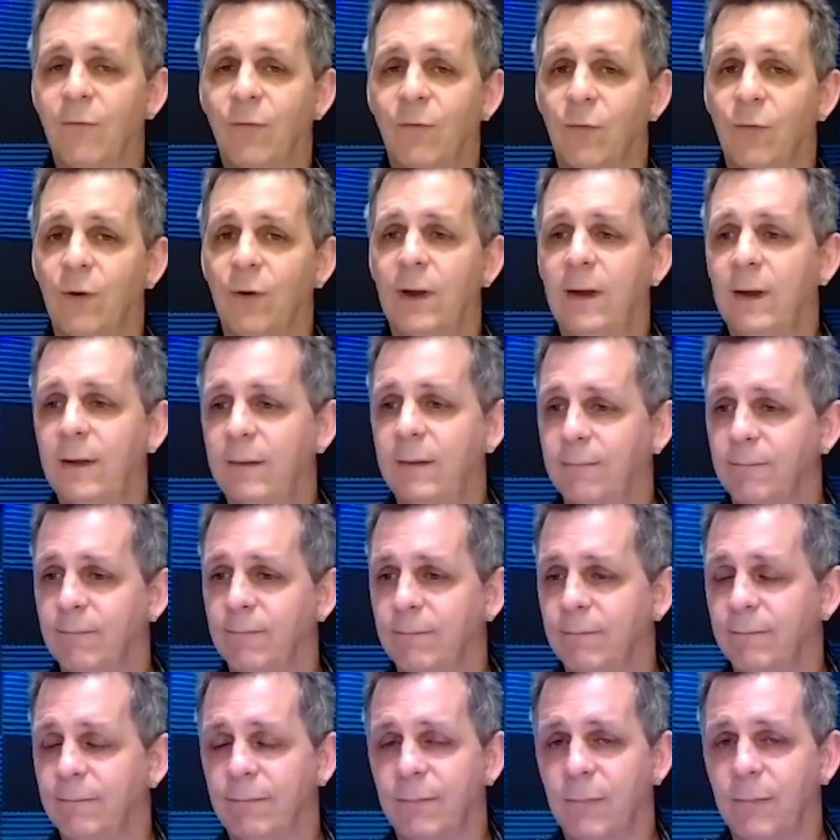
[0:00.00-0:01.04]
Every
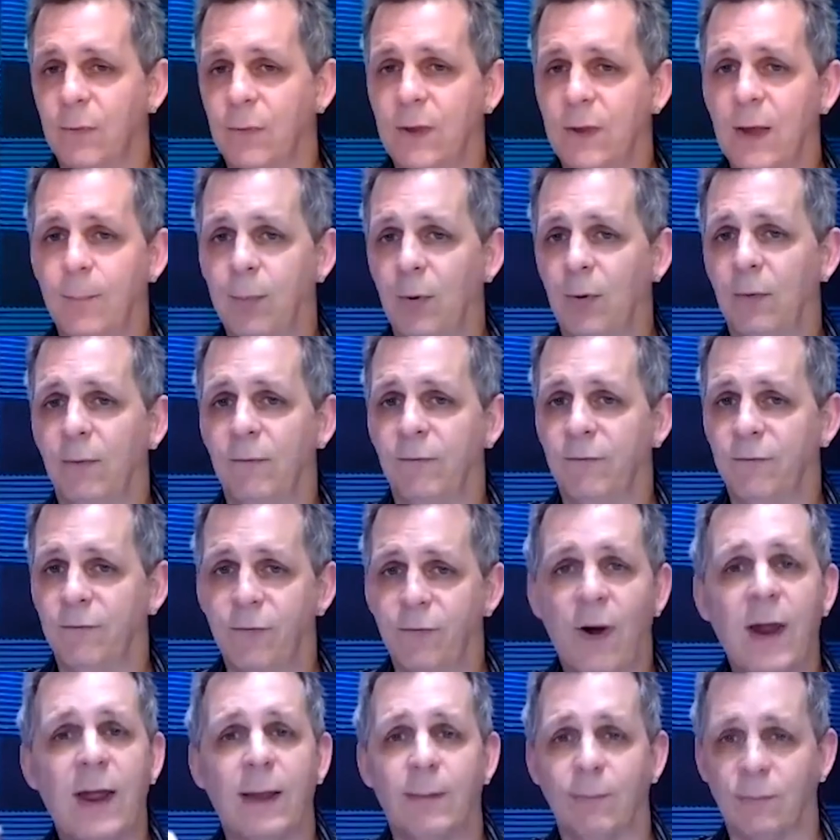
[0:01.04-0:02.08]
couple
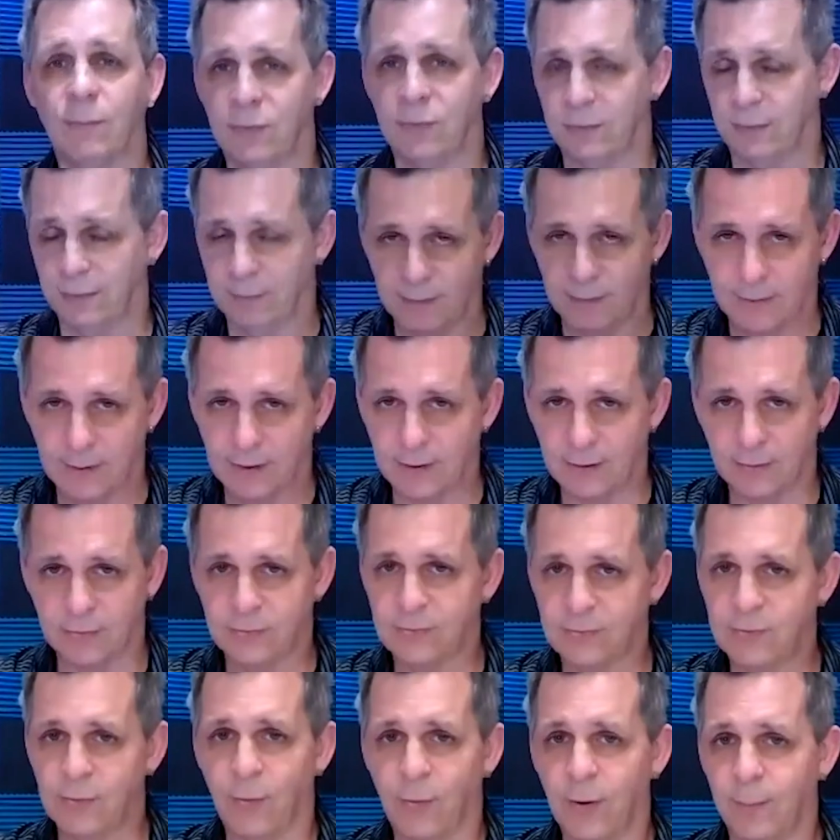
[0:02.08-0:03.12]
frames
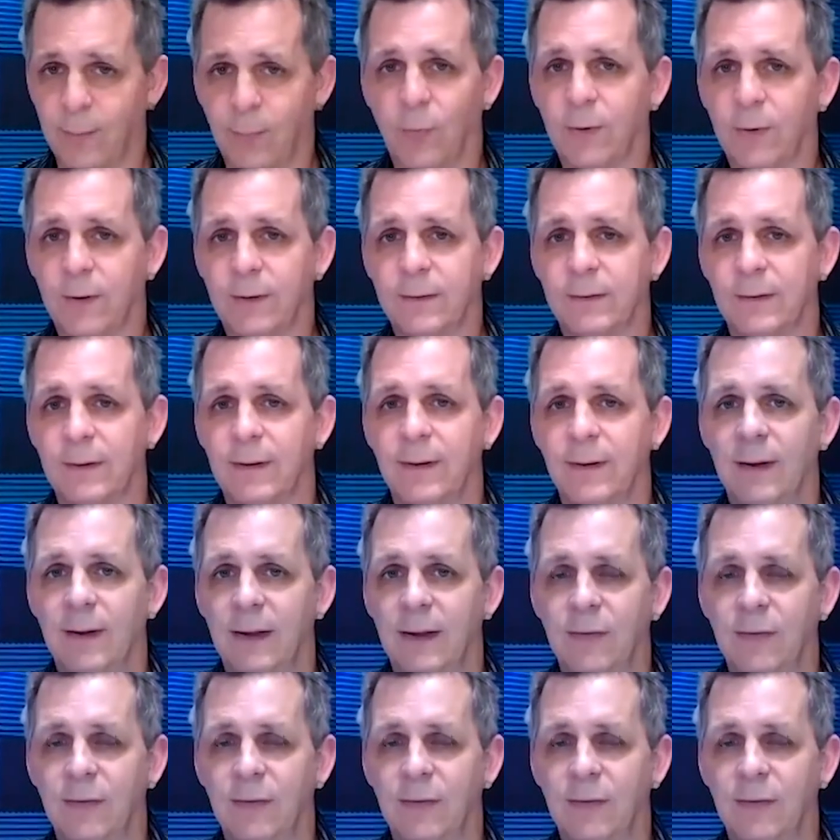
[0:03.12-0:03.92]
is storyboarded.